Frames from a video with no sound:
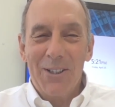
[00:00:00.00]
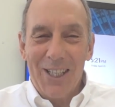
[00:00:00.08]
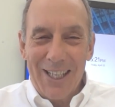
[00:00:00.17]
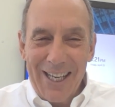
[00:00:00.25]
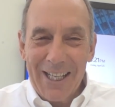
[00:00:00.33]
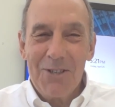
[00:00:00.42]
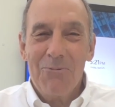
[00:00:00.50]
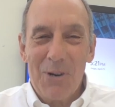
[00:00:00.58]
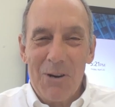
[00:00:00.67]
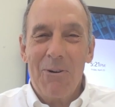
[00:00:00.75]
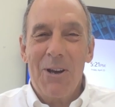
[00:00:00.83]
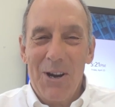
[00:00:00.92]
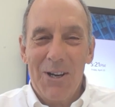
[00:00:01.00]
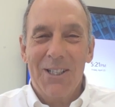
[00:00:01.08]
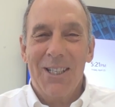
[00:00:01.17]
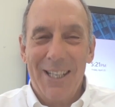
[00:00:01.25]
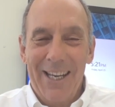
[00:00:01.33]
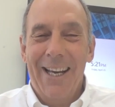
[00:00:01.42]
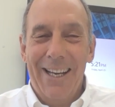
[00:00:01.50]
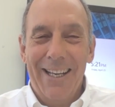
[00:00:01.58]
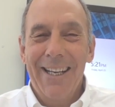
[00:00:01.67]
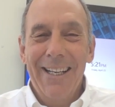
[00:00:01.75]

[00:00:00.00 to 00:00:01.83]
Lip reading: to get to where we are today.